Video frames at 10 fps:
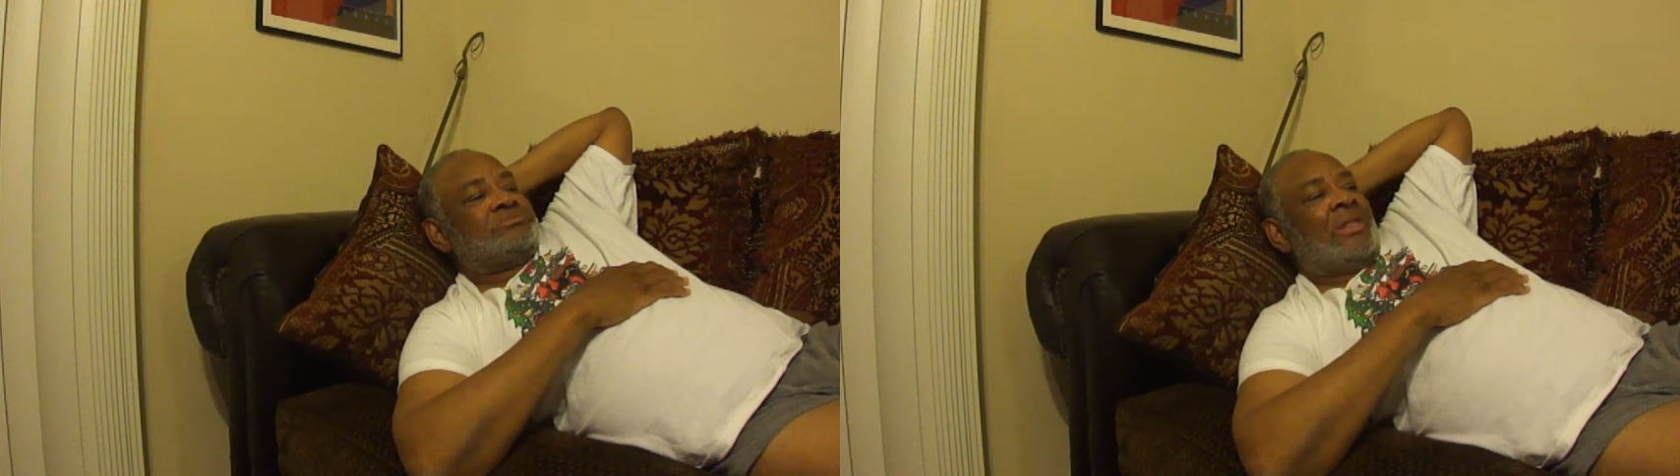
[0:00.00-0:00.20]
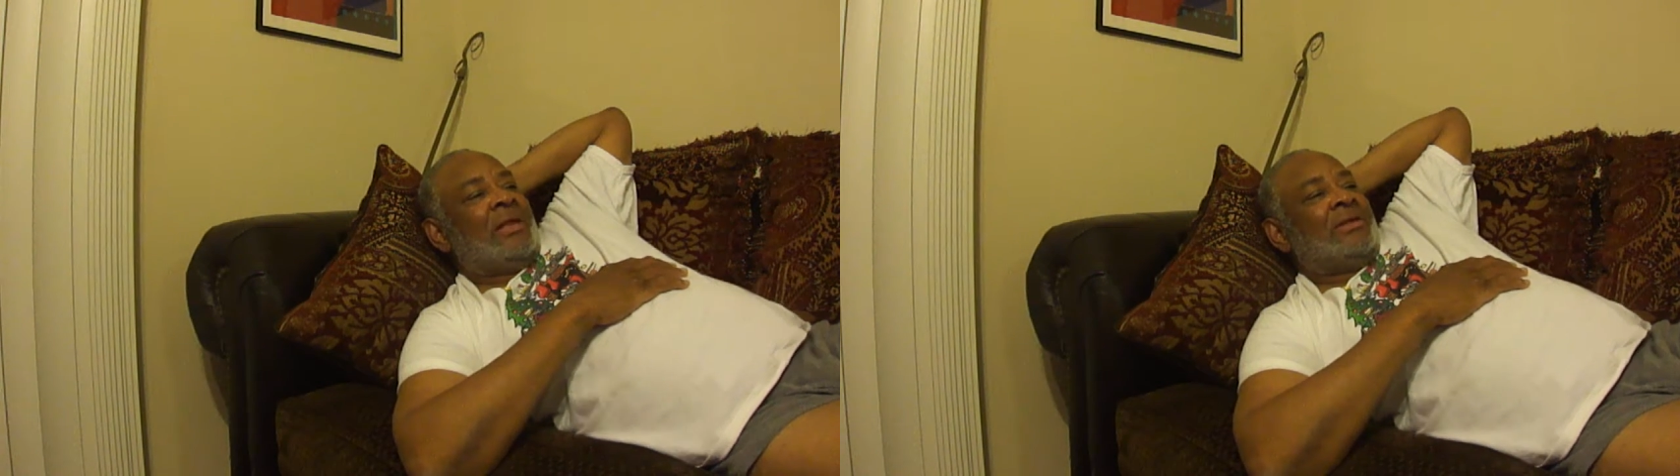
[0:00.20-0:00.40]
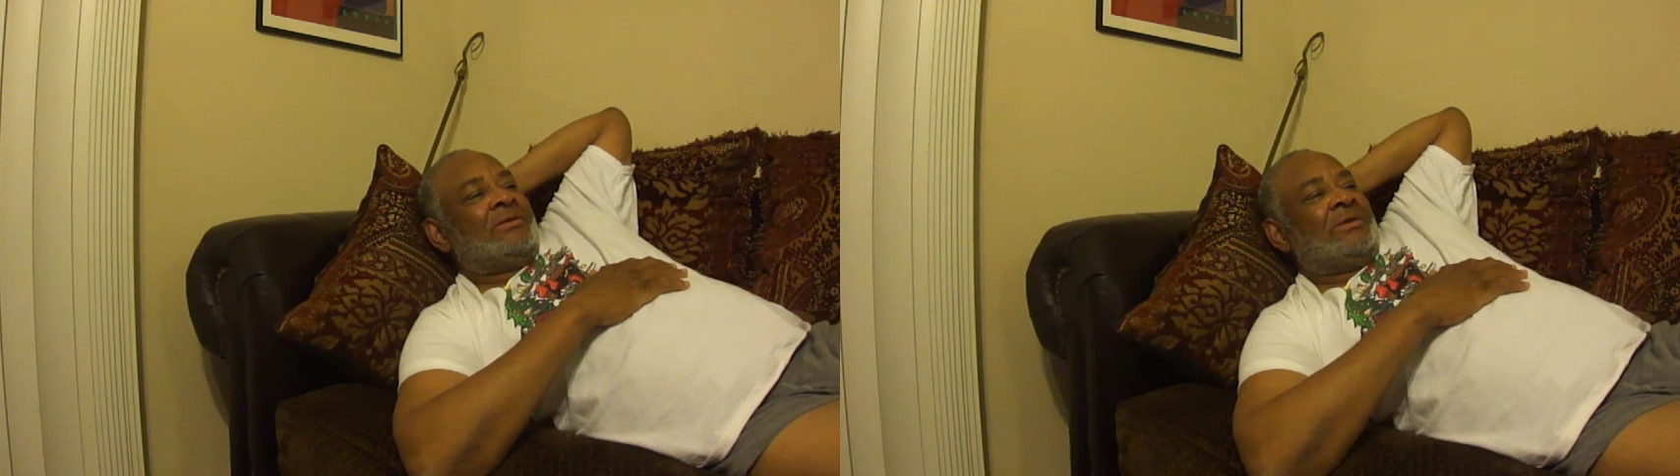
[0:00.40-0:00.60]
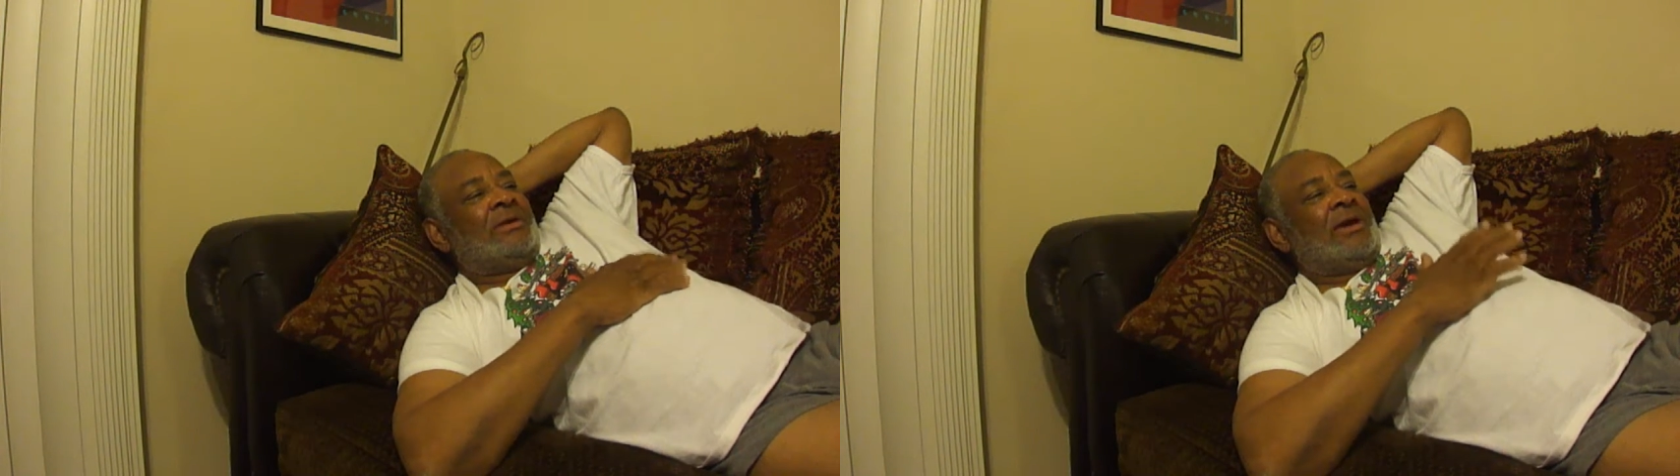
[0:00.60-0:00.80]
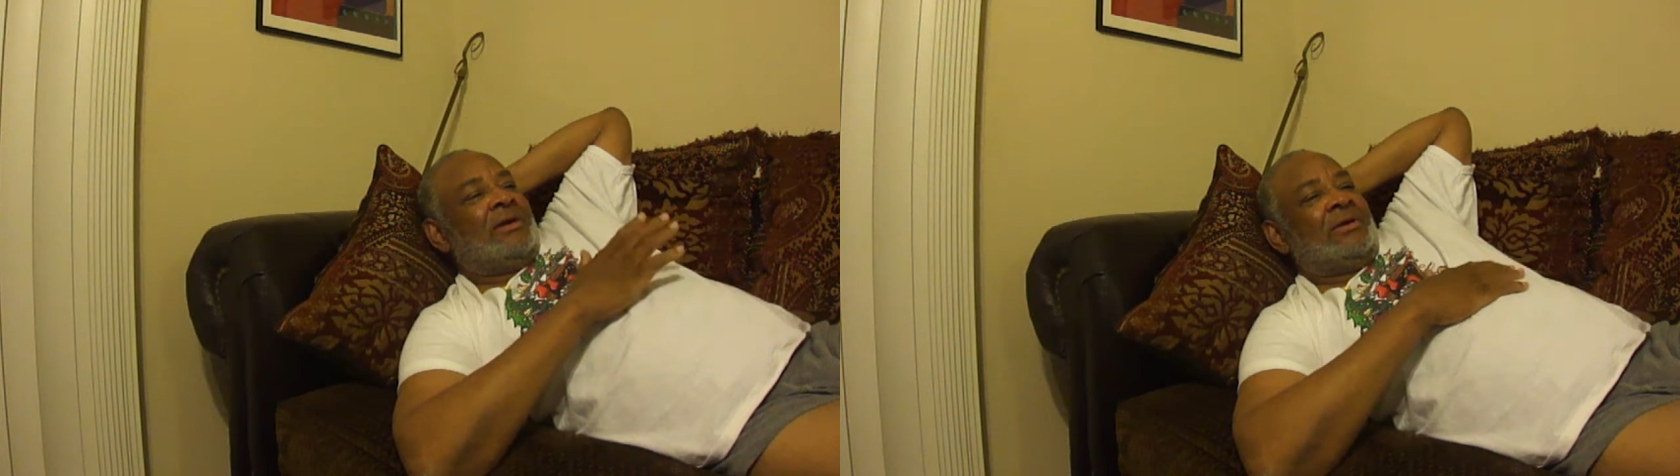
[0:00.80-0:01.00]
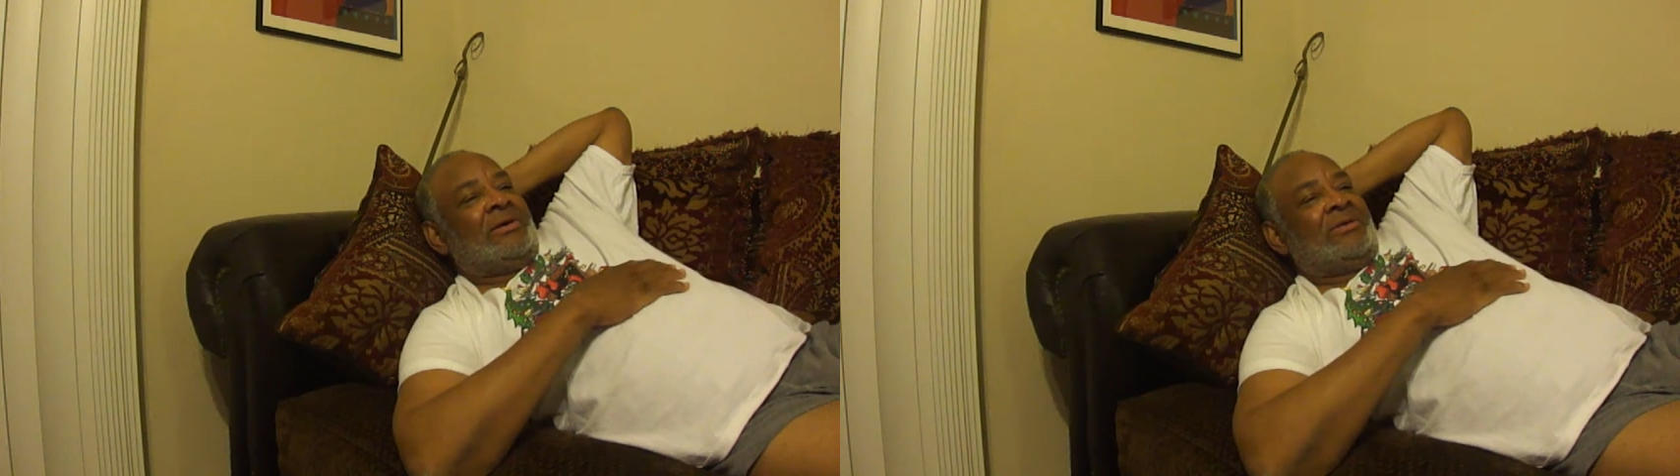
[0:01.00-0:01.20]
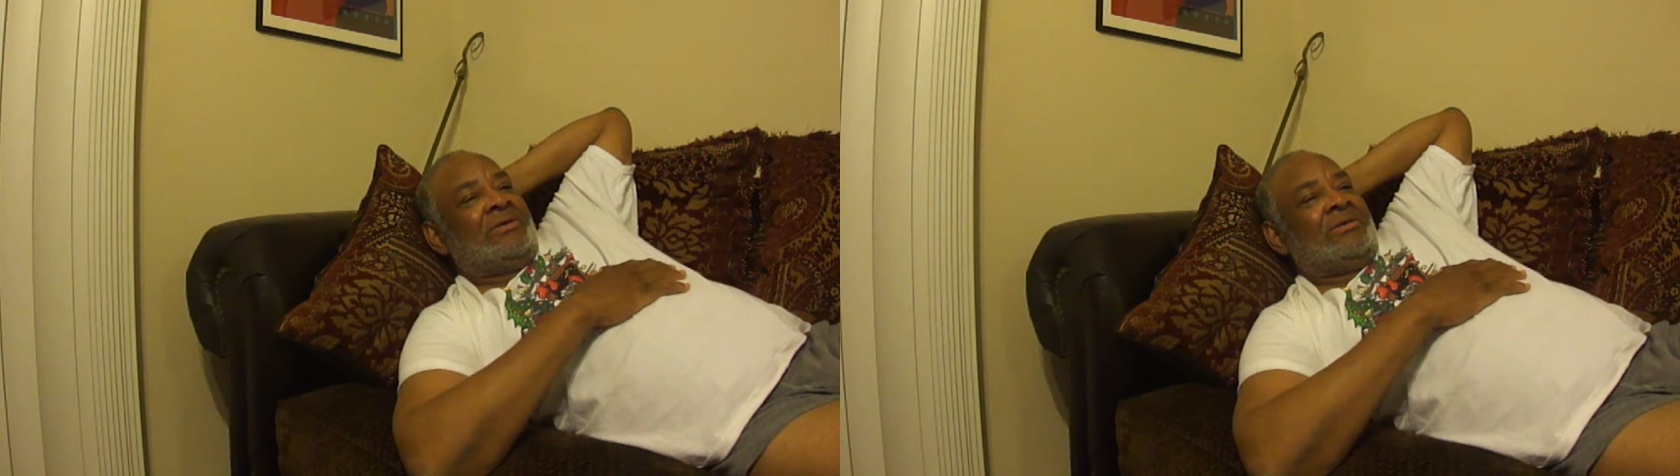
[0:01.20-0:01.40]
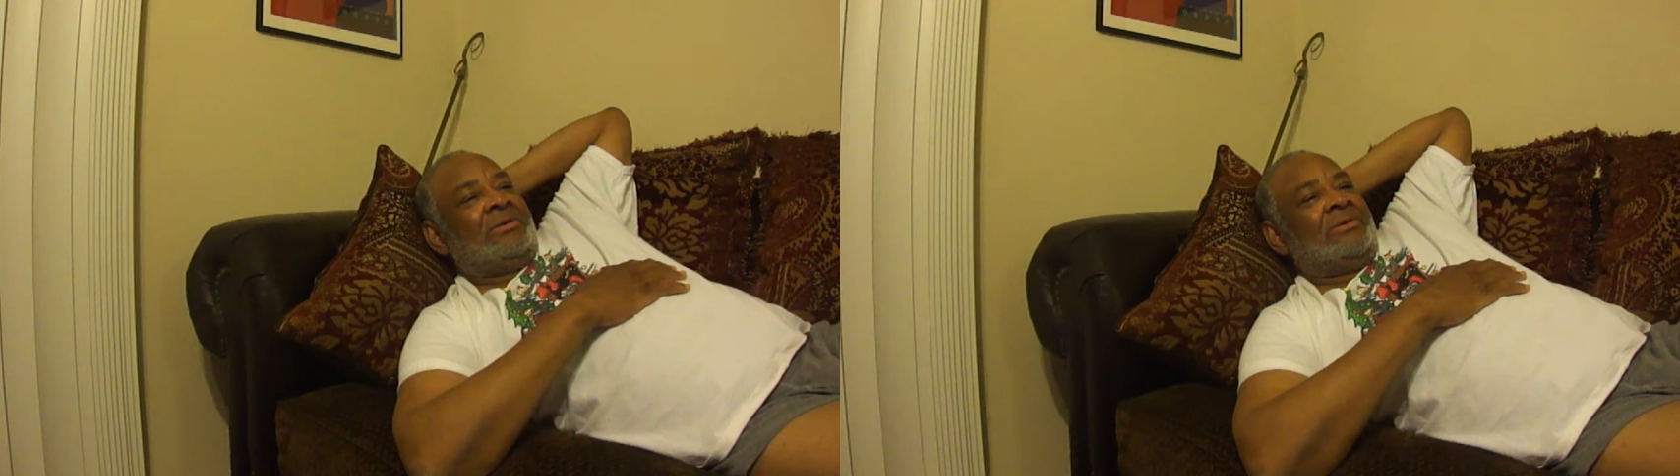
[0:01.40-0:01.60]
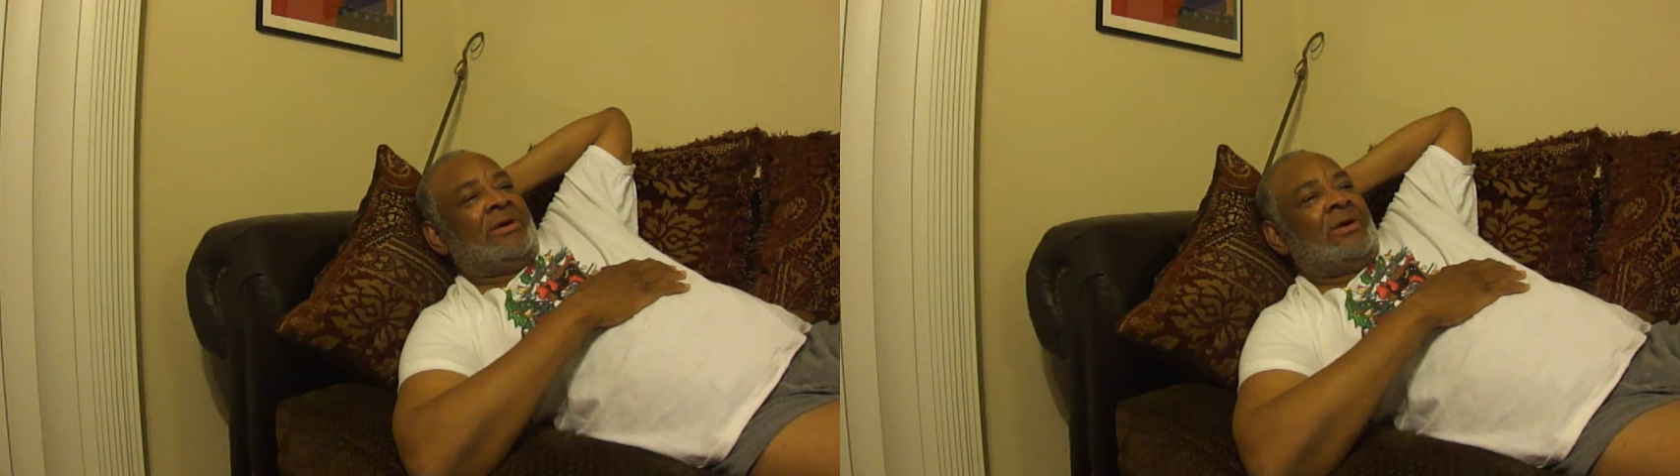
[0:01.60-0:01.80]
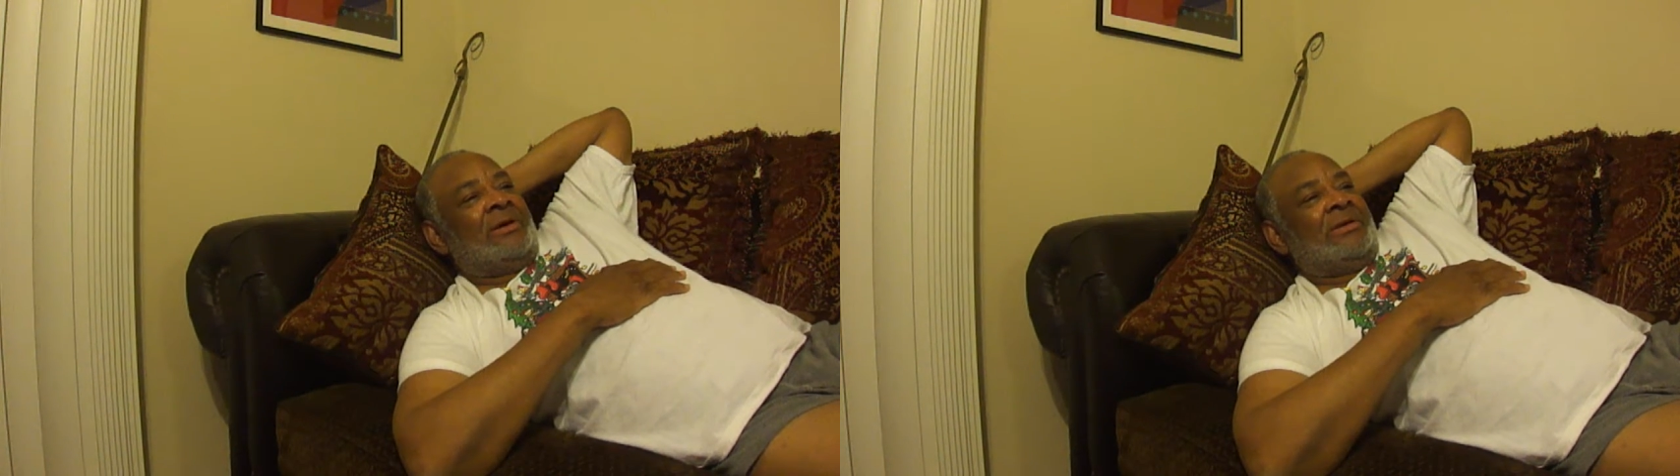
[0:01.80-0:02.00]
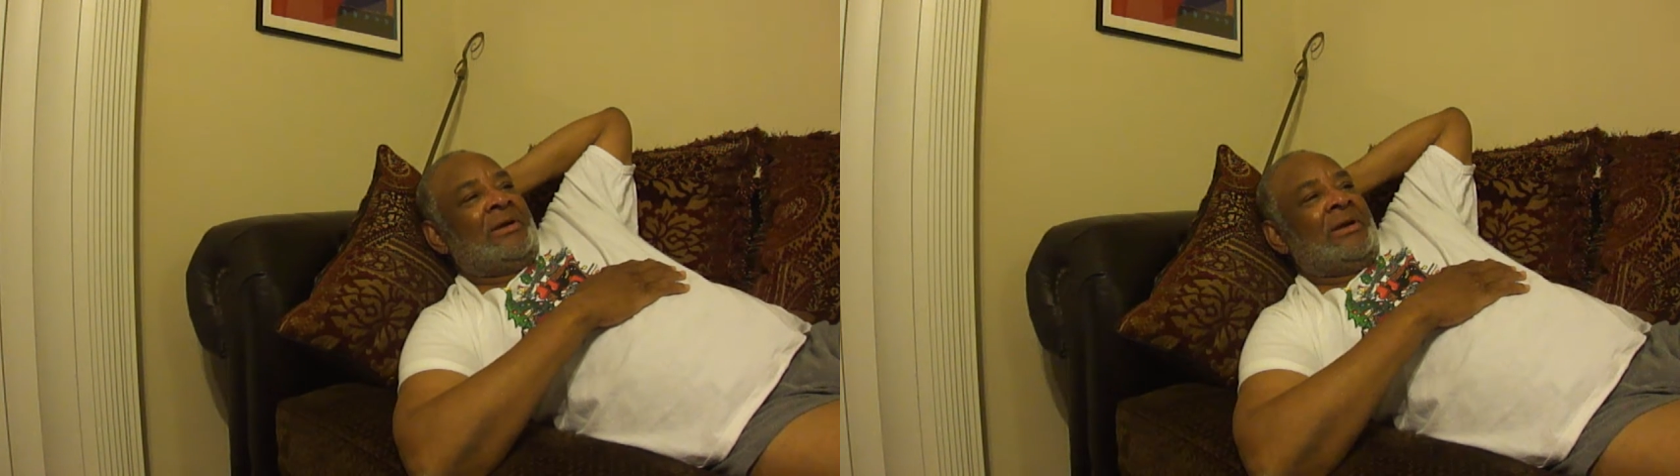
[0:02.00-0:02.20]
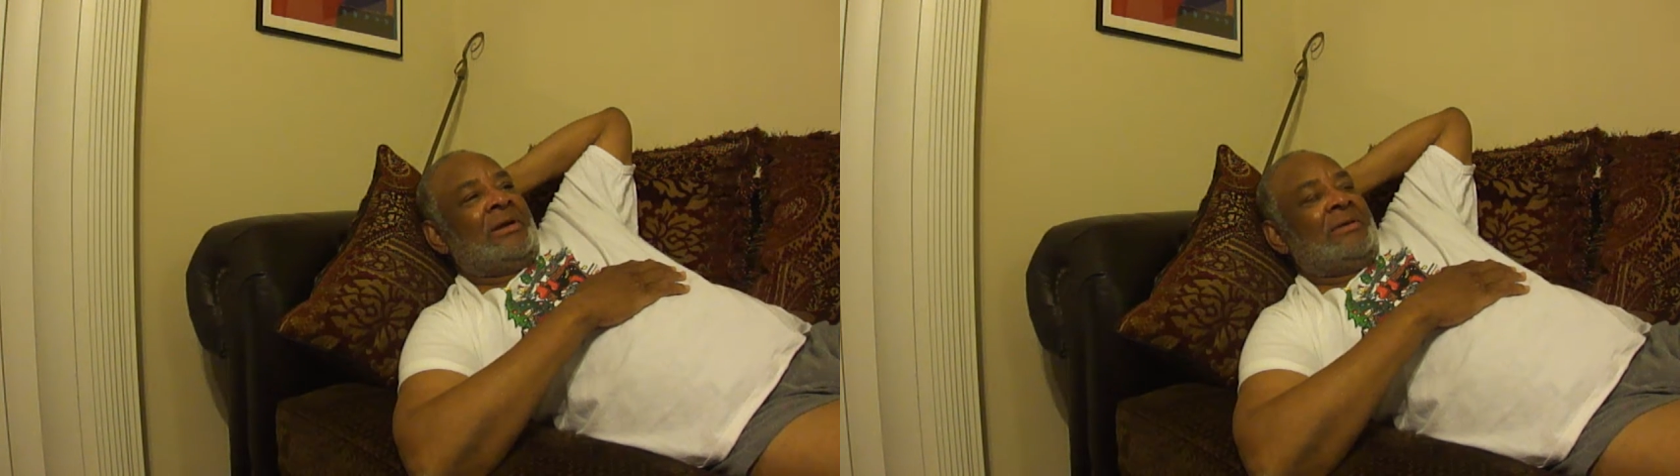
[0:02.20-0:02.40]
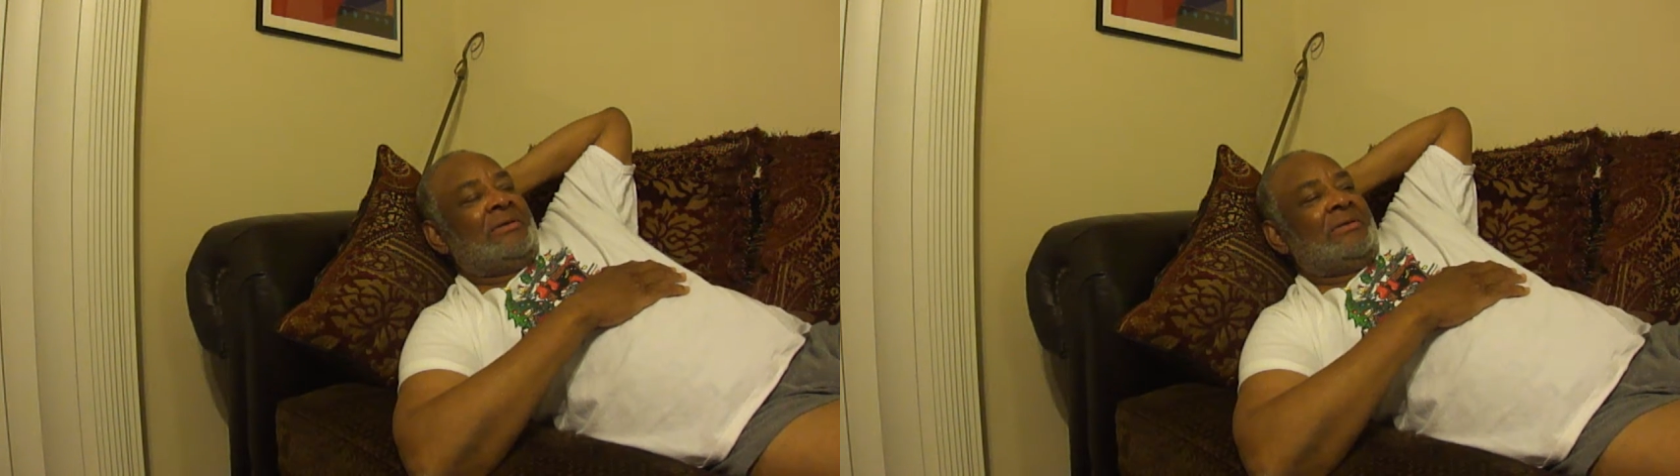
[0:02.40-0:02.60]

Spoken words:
They just didn't like her because she's a dark child.